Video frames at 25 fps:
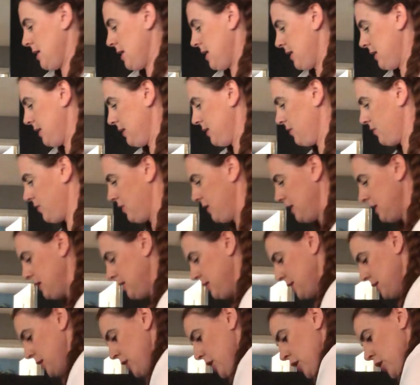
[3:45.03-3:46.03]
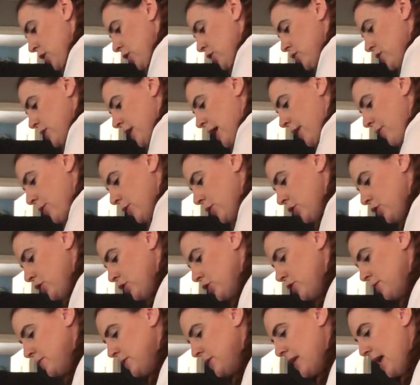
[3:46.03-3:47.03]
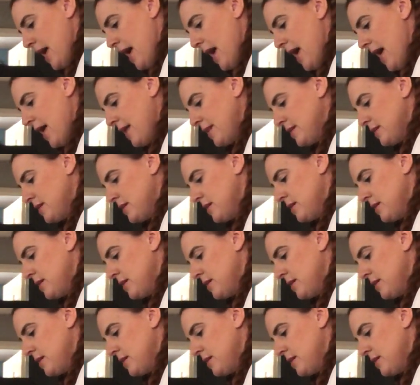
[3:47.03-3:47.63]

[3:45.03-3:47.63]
and his feet. So now we're going to do his head.